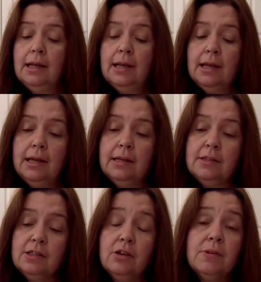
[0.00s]

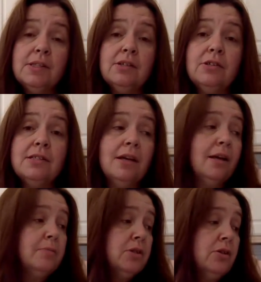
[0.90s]
And so it's a good
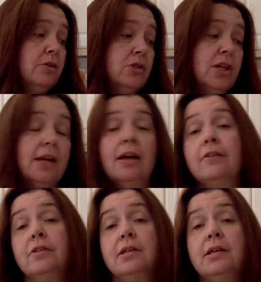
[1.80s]
time to go check
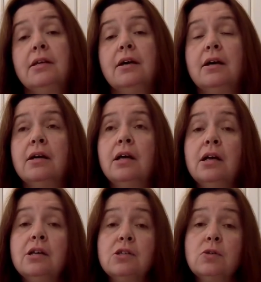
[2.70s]
out the
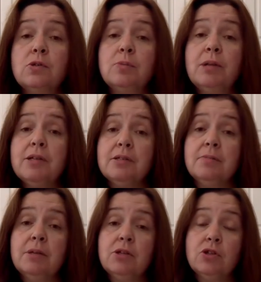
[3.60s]
school supplies
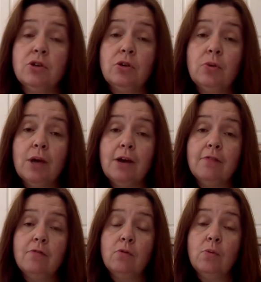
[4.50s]
to make sure you
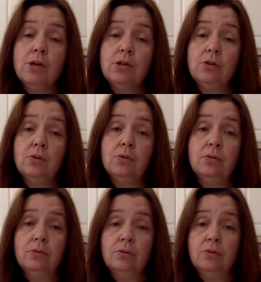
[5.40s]
have what
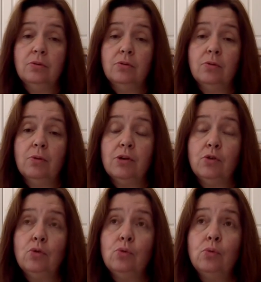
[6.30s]
you
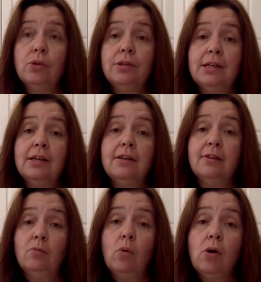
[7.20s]
will need
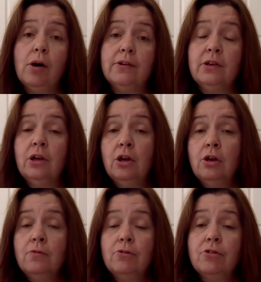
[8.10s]
and want
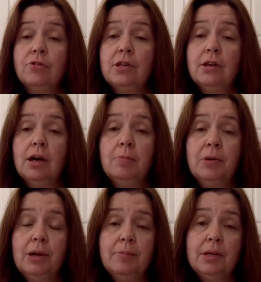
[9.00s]
for the
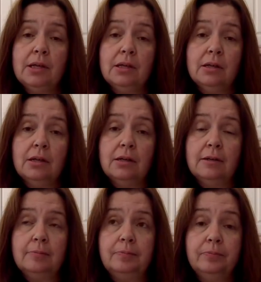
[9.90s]
upcoming
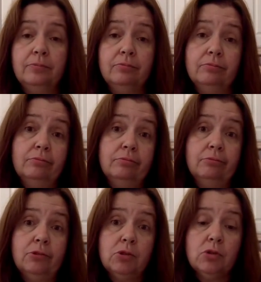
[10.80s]

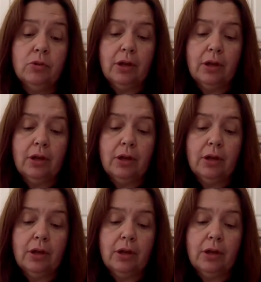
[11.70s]
new school